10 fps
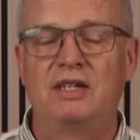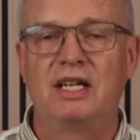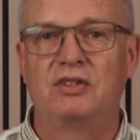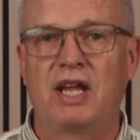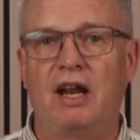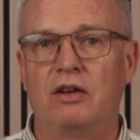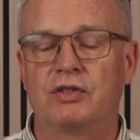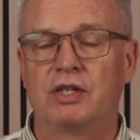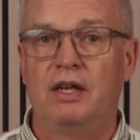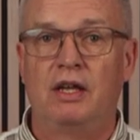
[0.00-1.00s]

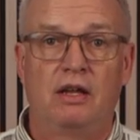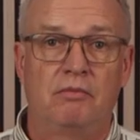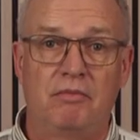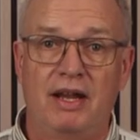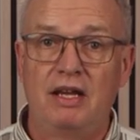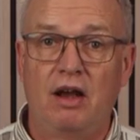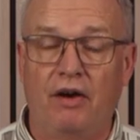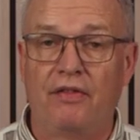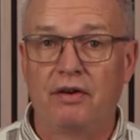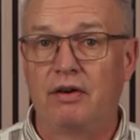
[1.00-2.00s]
details, many
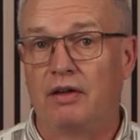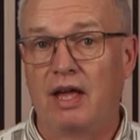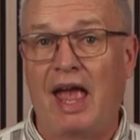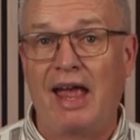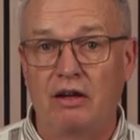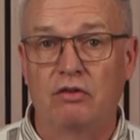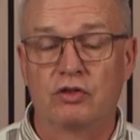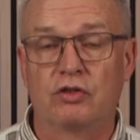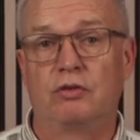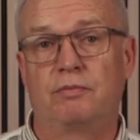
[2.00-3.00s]
other
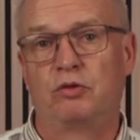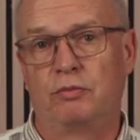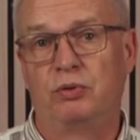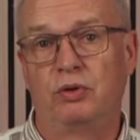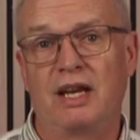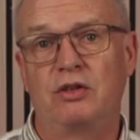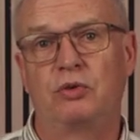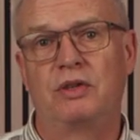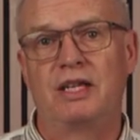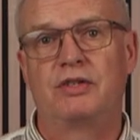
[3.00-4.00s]
angles to, to put
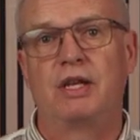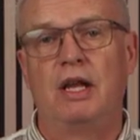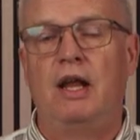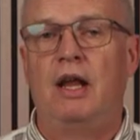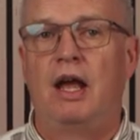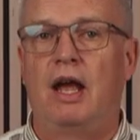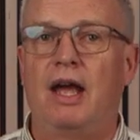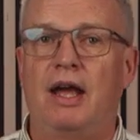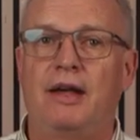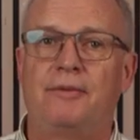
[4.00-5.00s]
into this,
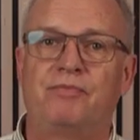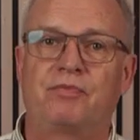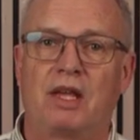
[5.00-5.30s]
um,